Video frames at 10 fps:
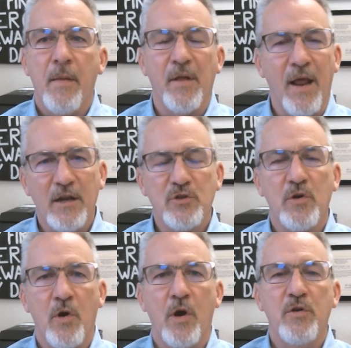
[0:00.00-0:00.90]
The
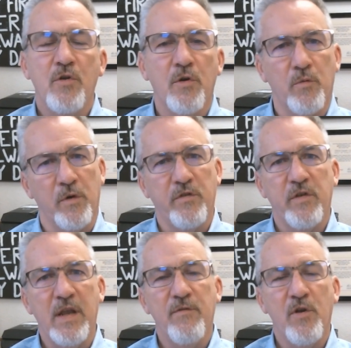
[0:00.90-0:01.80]
National Guard unit
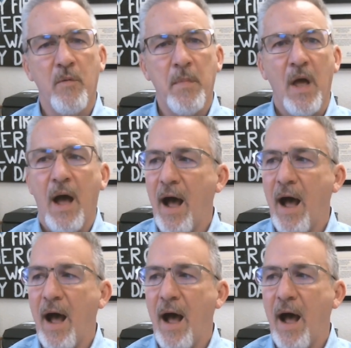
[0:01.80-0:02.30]
received them.